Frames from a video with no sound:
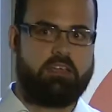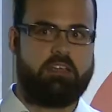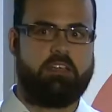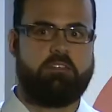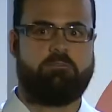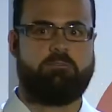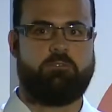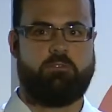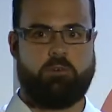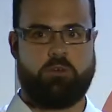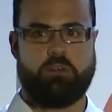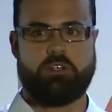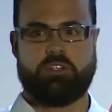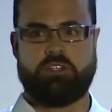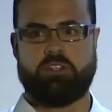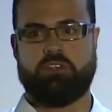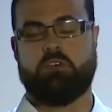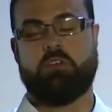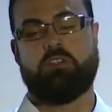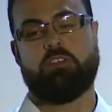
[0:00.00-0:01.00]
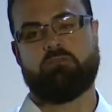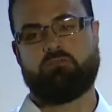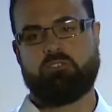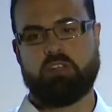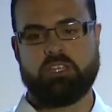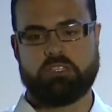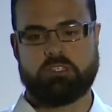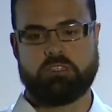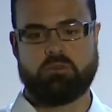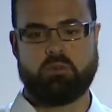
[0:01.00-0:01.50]
first, or the
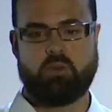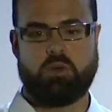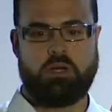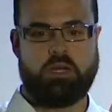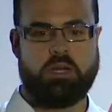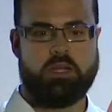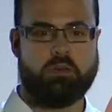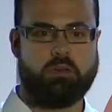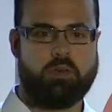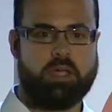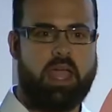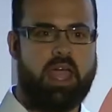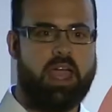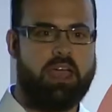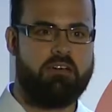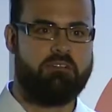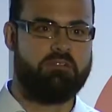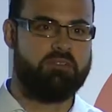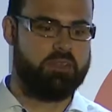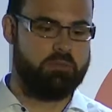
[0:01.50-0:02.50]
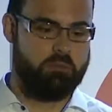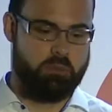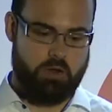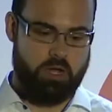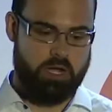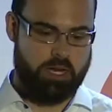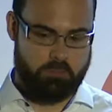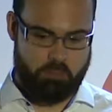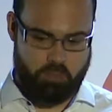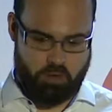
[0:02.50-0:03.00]
reason why we have the
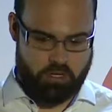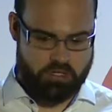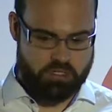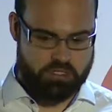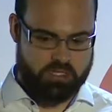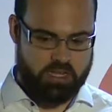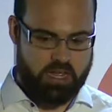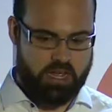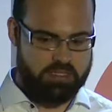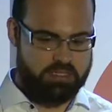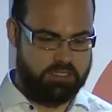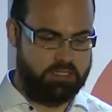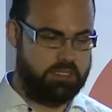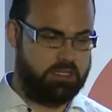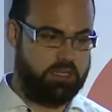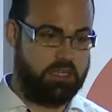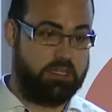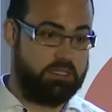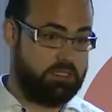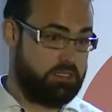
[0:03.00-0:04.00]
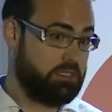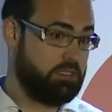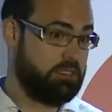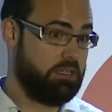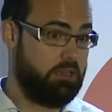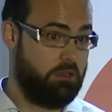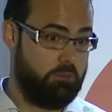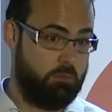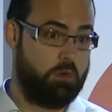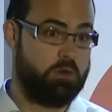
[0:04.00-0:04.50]
black box as it is
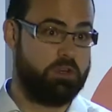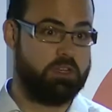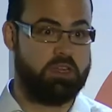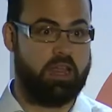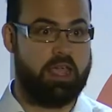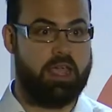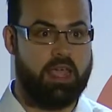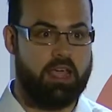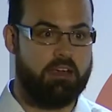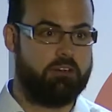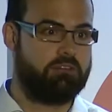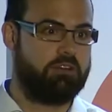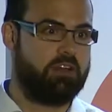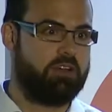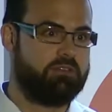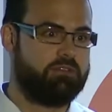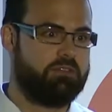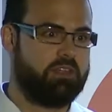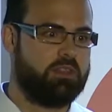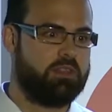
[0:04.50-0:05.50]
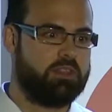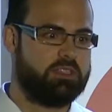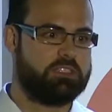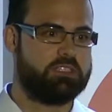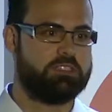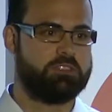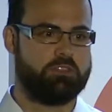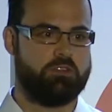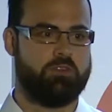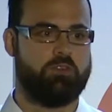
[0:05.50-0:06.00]
on modern day aircraft, and this
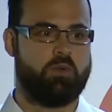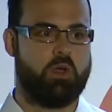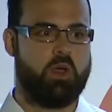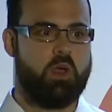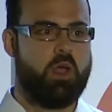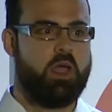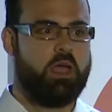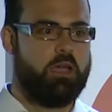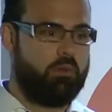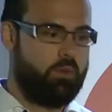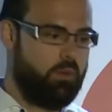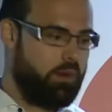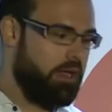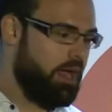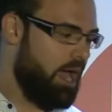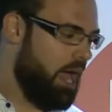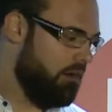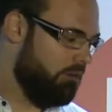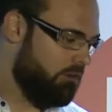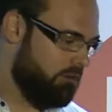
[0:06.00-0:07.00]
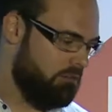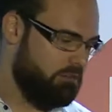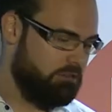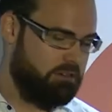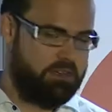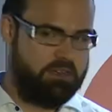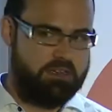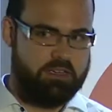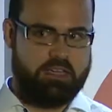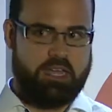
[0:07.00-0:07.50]
is sort of where
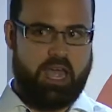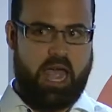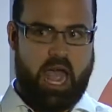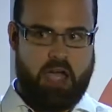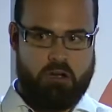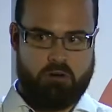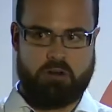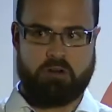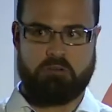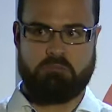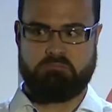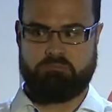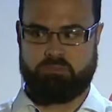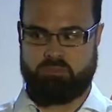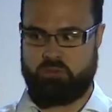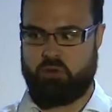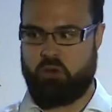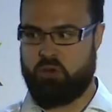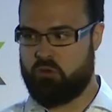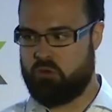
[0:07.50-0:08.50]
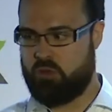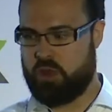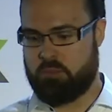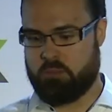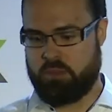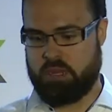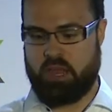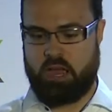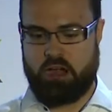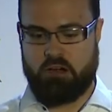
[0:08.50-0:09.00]
our program
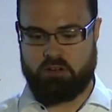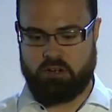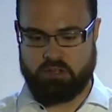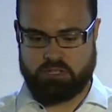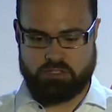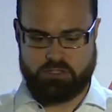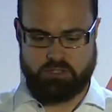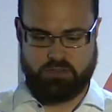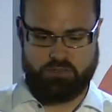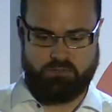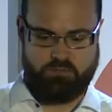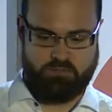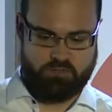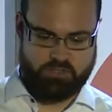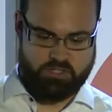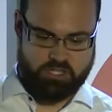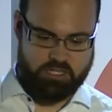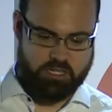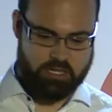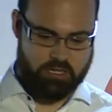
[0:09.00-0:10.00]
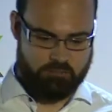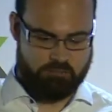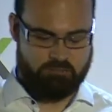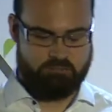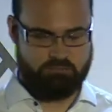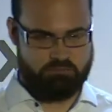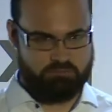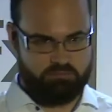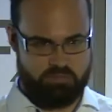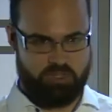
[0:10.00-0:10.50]
and our sort of
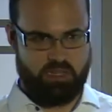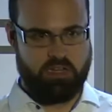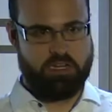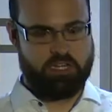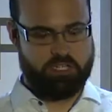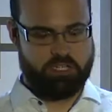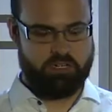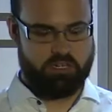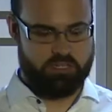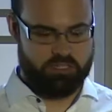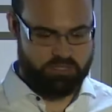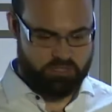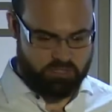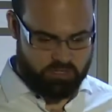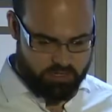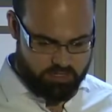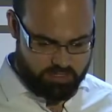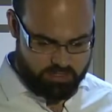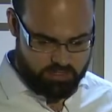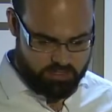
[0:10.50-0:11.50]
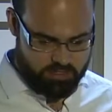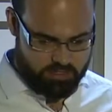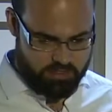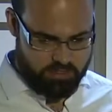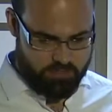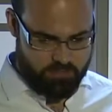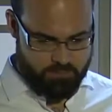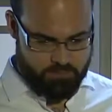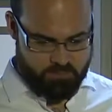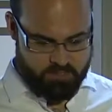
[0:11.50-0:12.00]
team initially started.
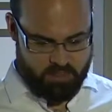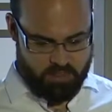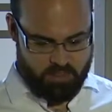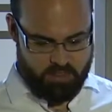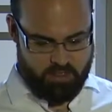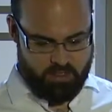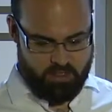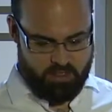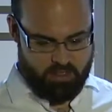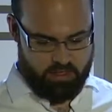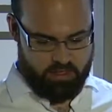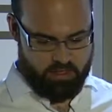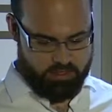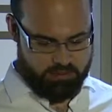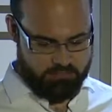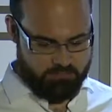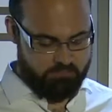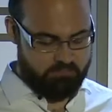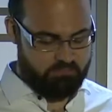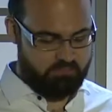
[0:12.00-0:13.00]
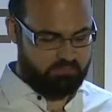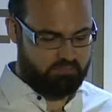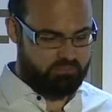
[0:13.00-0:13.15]
And